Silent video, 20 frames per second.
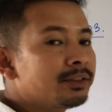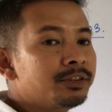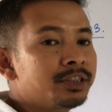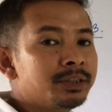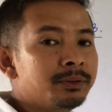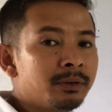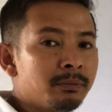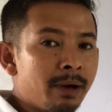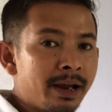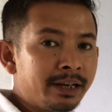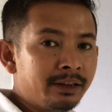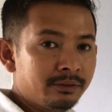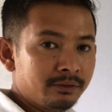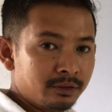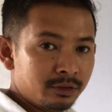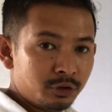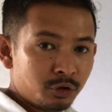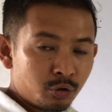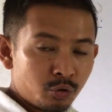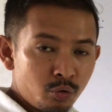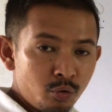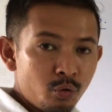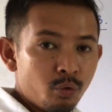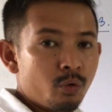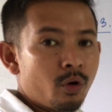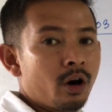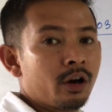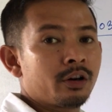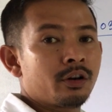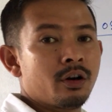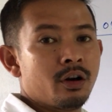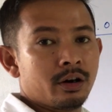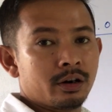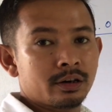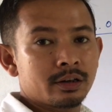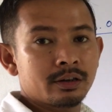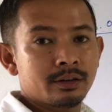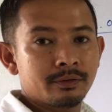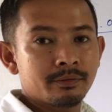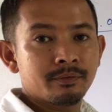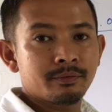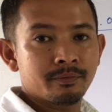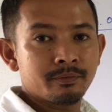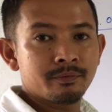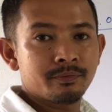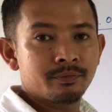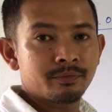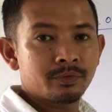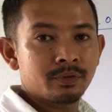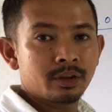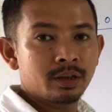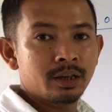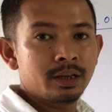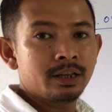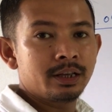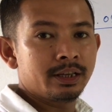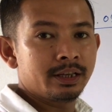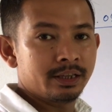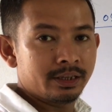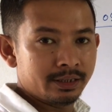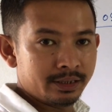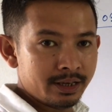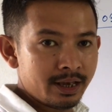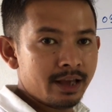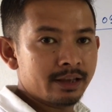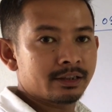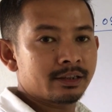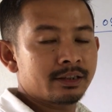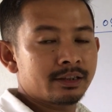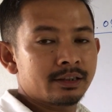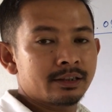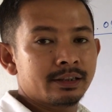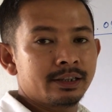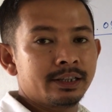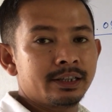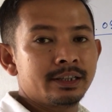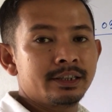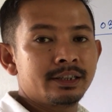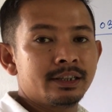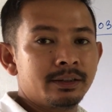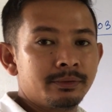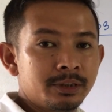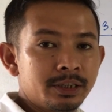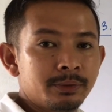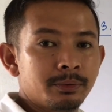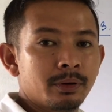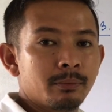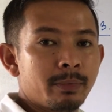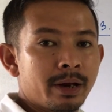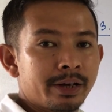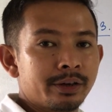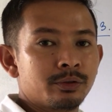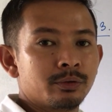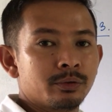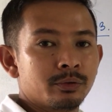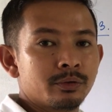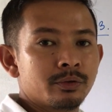divisible by 2 or not? Yes, it is divisible by 2.